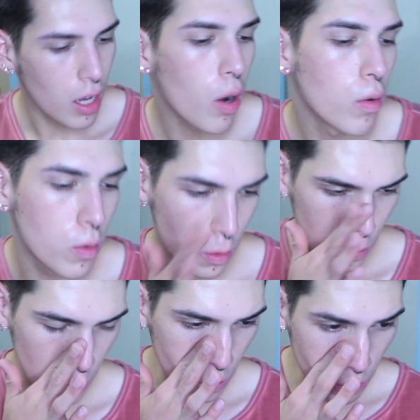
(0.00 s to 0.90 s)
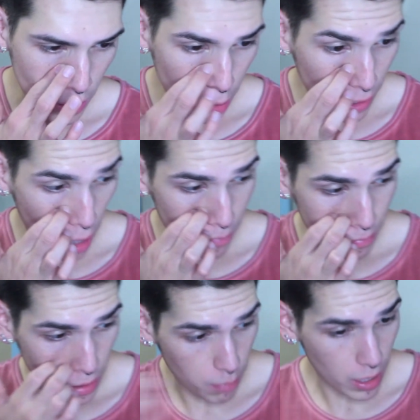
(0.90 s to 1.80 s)
Oh. Oh, here we
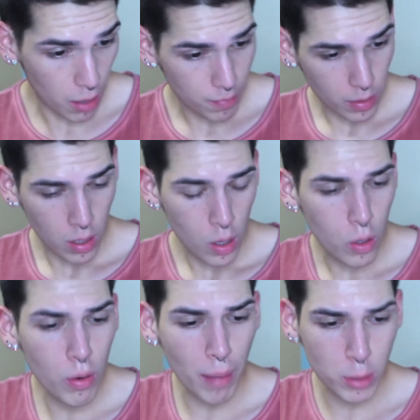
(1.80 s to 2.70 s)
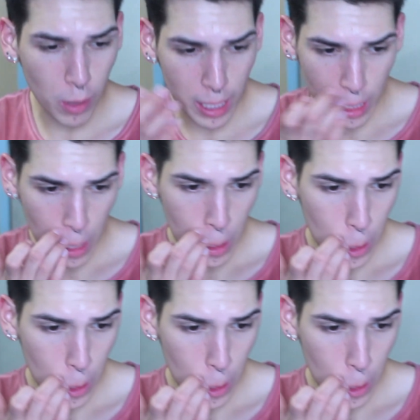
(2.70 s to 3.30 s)
go. Oh, I'm sweaty.